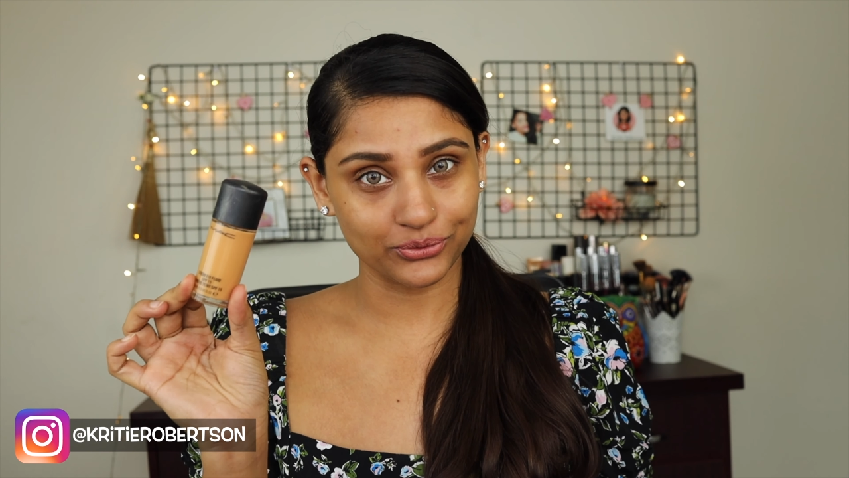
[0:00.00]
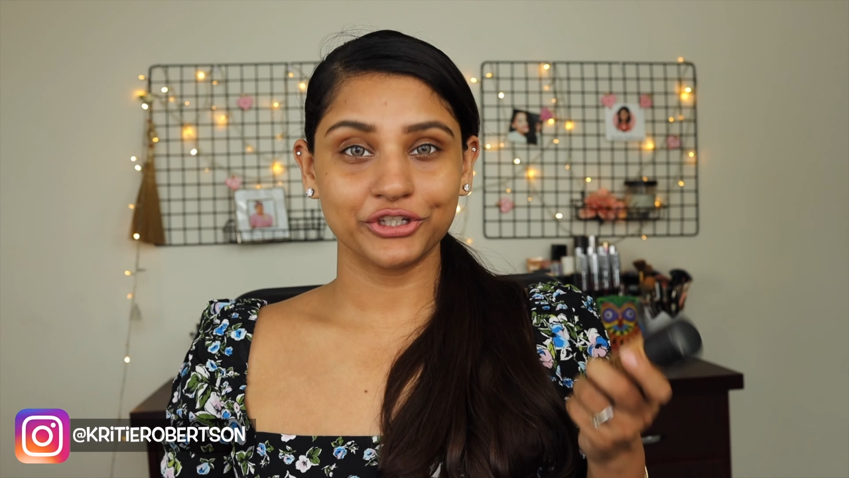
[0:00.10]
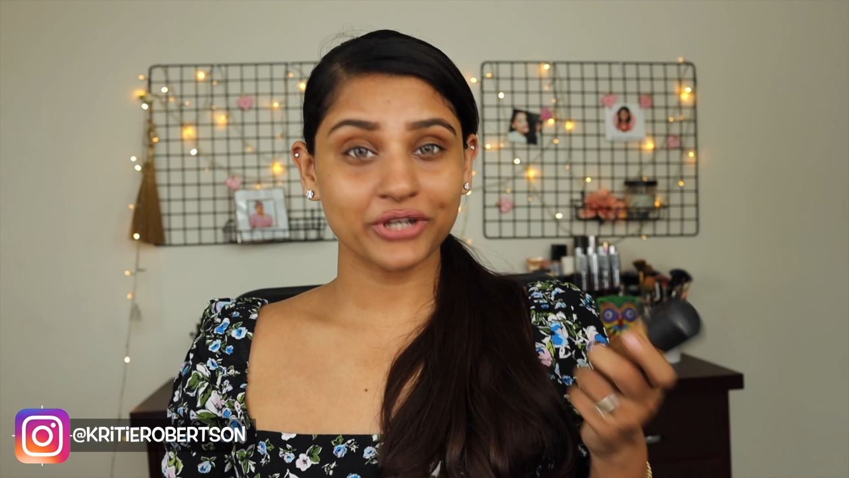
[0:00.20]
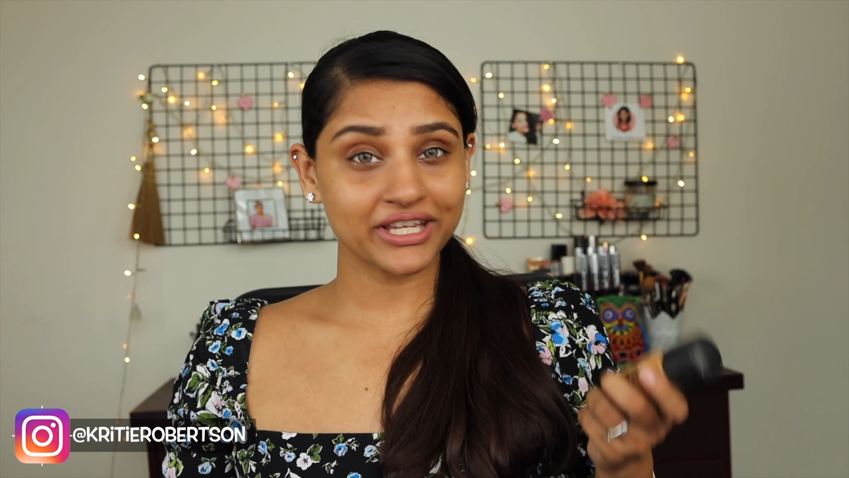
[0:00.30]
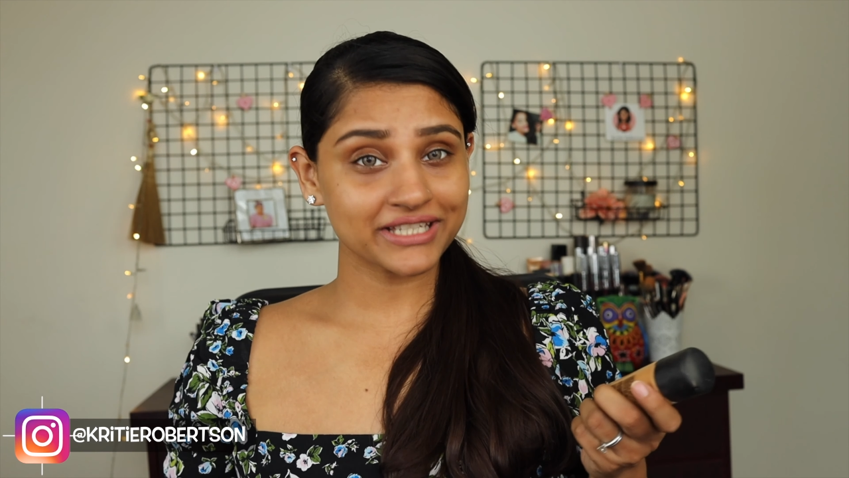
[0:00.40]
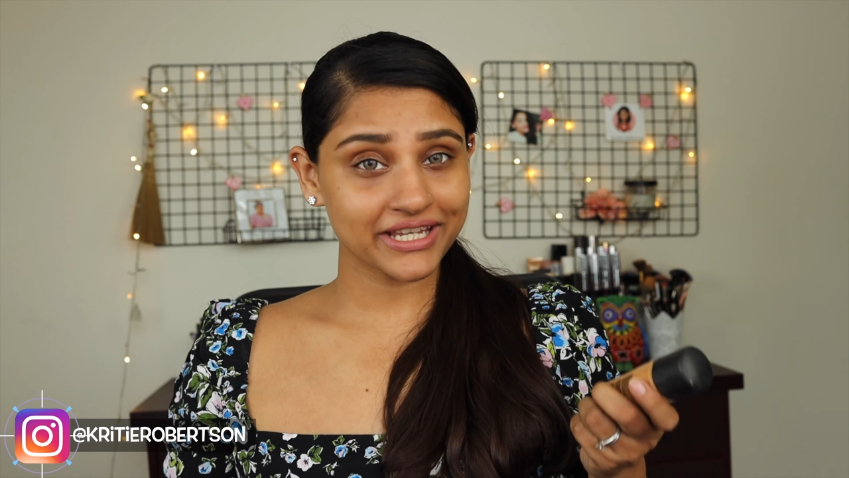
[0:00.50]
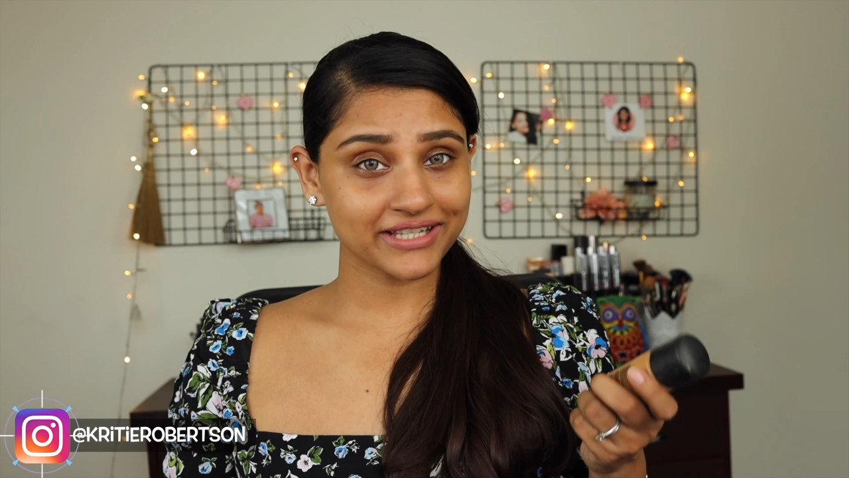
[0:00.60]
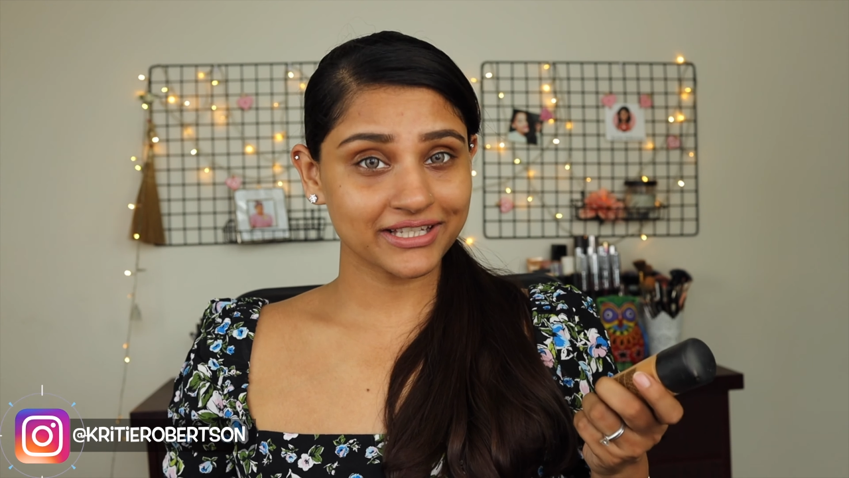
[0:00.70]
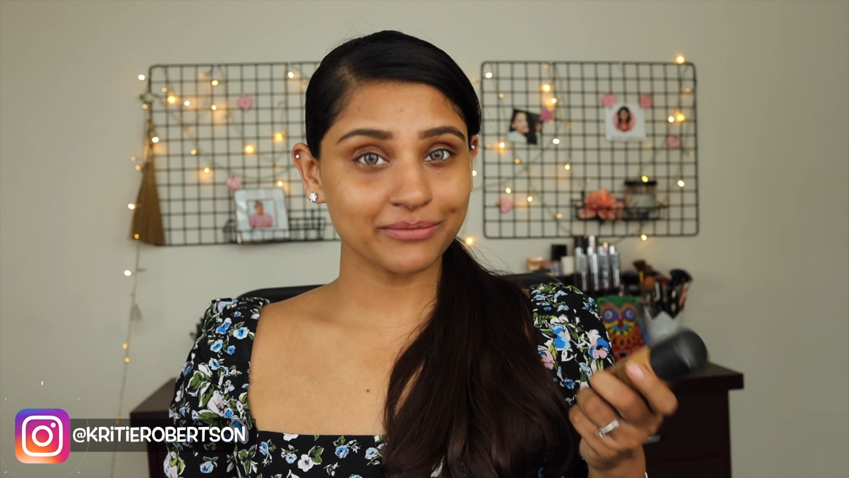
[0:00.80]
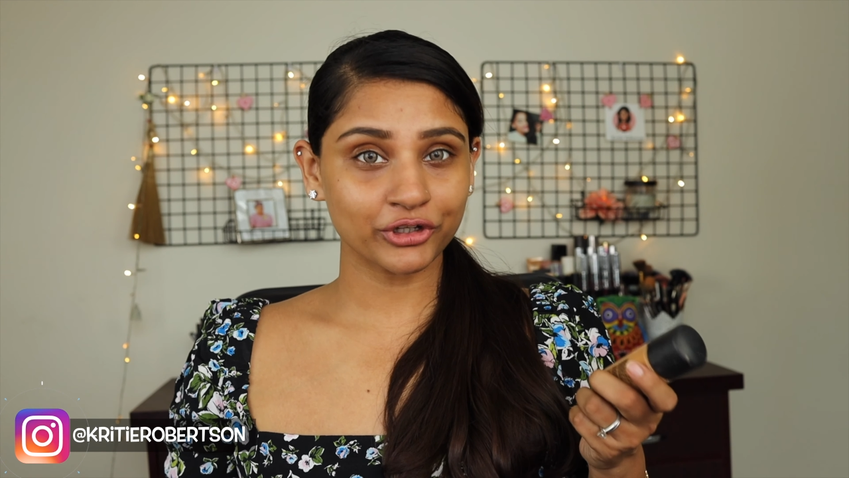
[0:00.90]
You can take
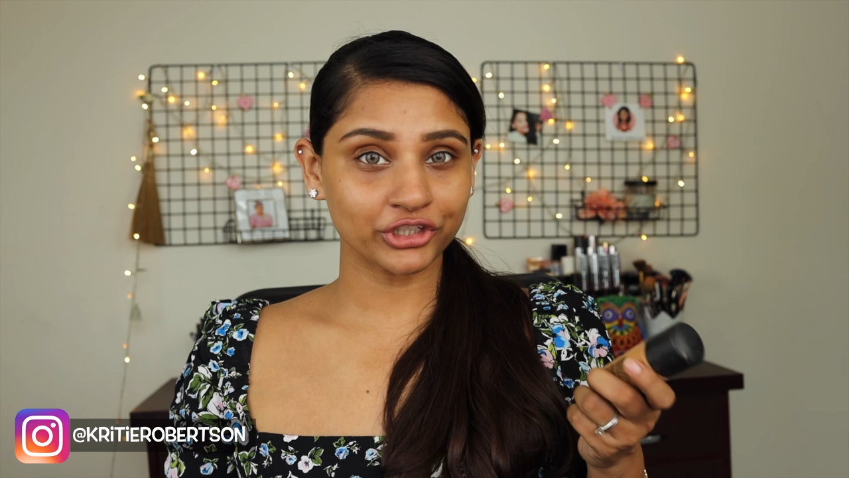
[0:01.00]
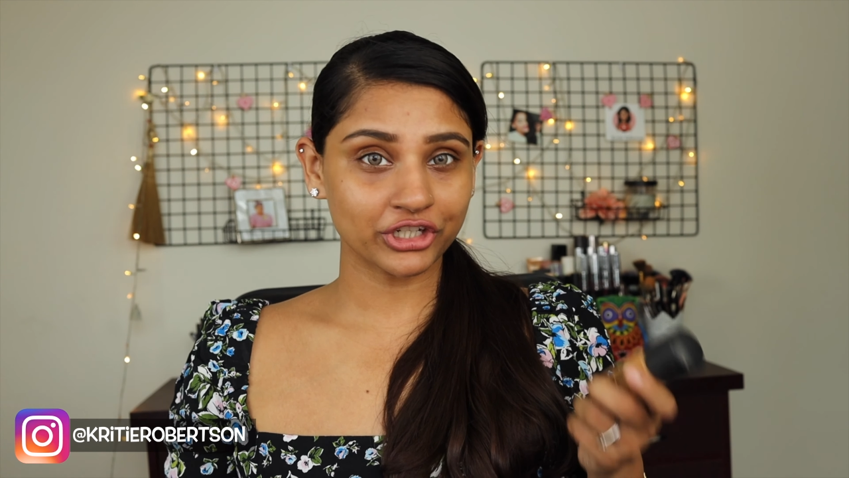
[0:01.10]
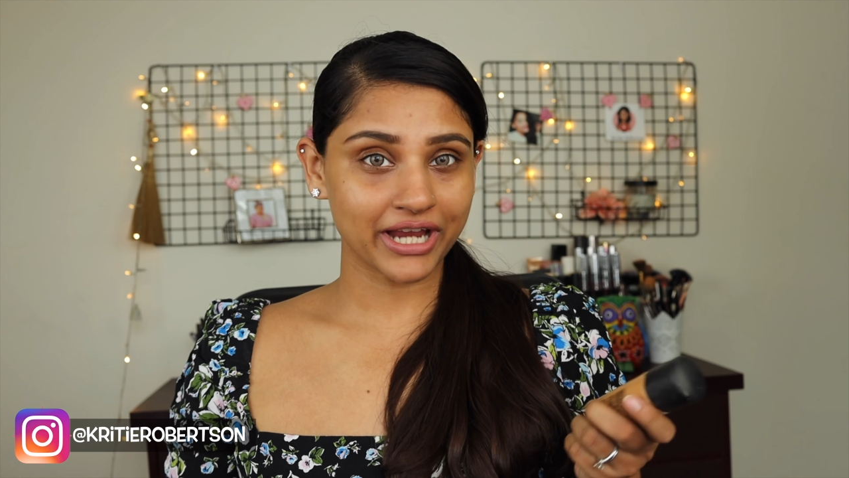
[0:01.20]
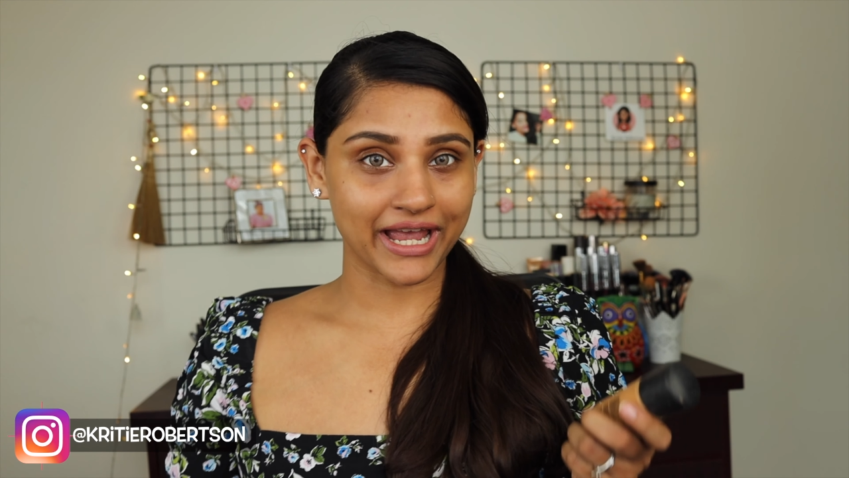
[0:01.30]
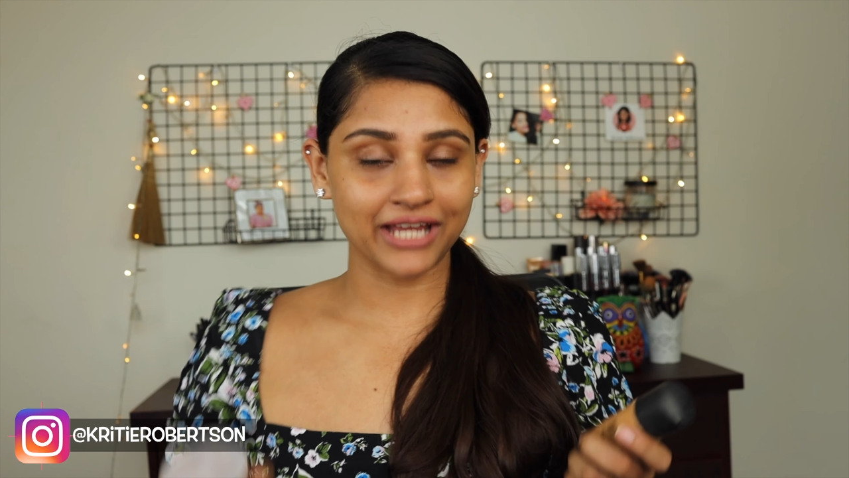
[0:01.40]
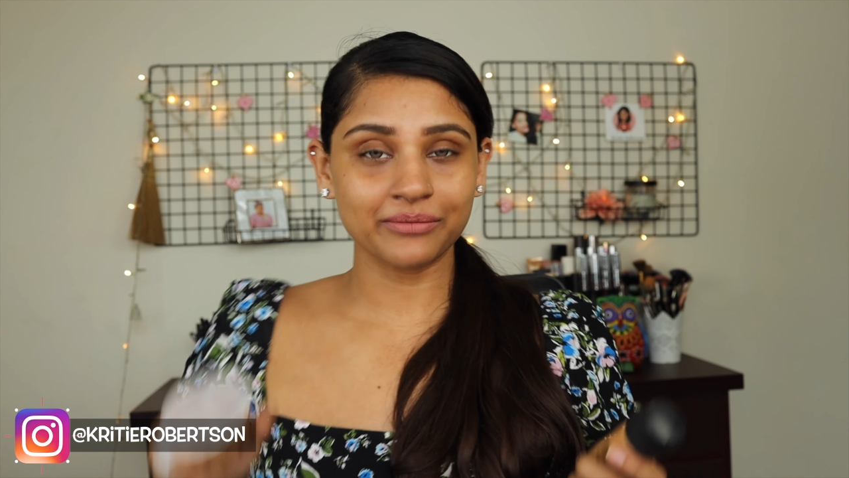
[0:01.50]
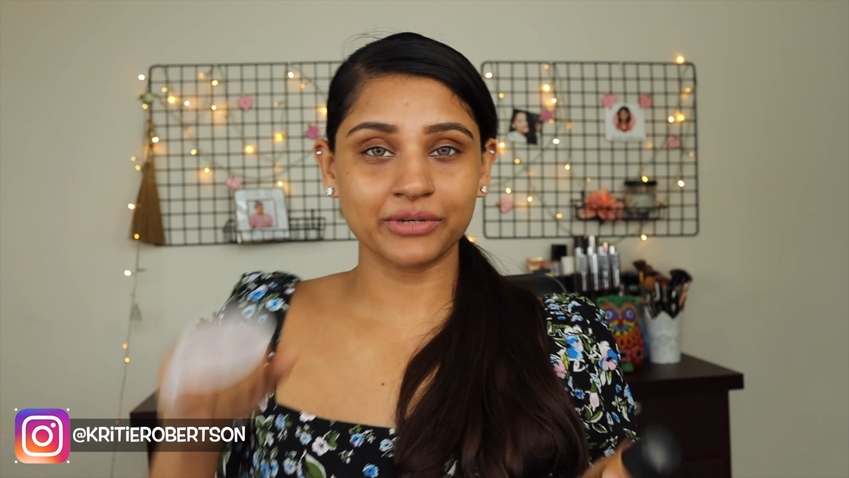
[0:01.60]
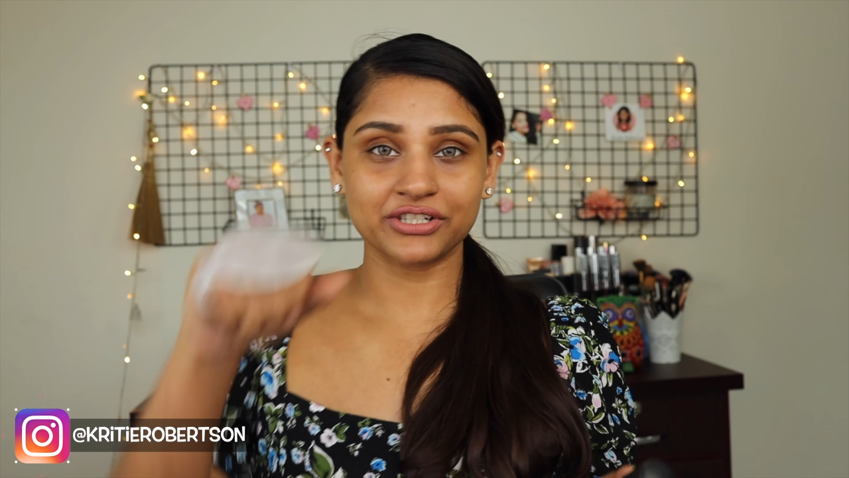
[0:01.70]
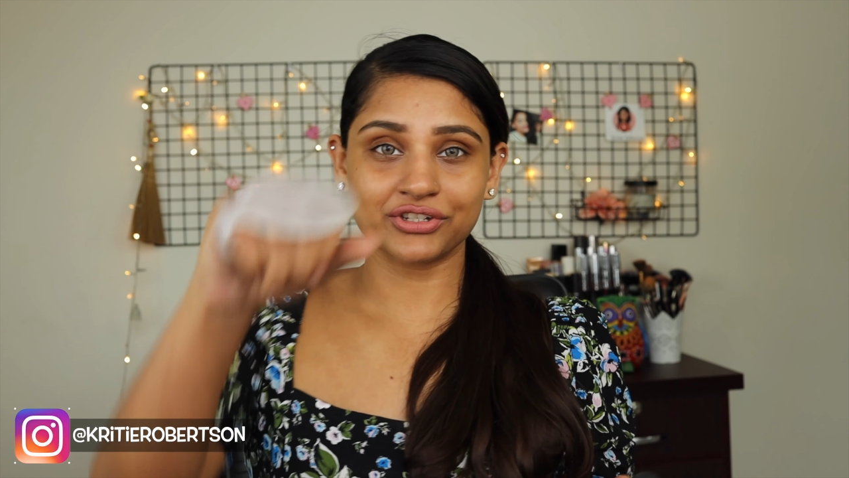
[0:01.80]
some on your hand, but